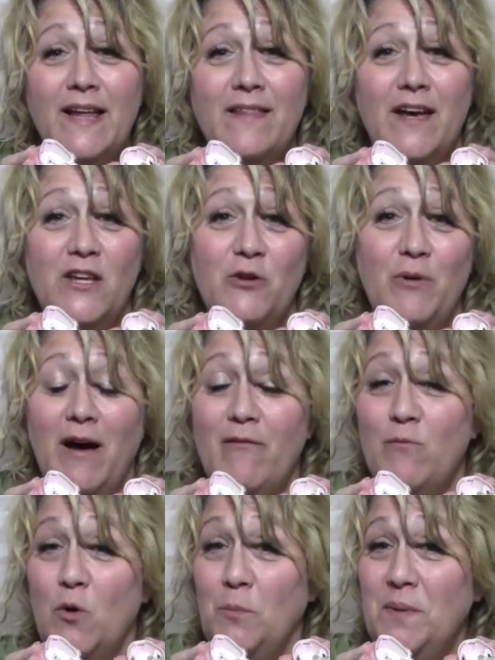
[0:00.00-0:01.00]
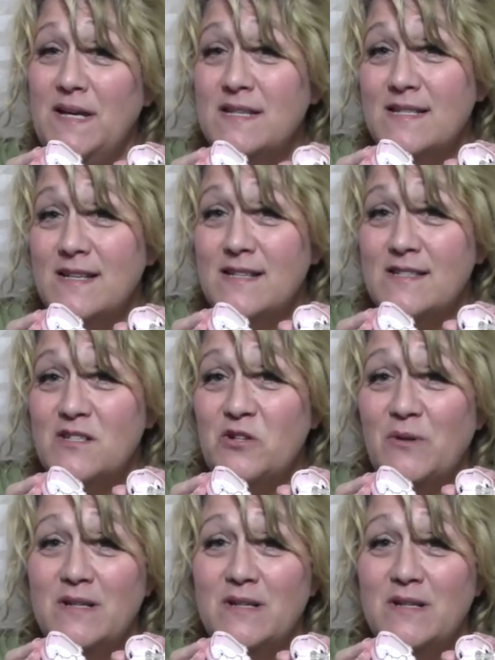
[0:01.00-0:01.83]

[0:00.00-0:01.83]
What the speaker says: that you have more pieces to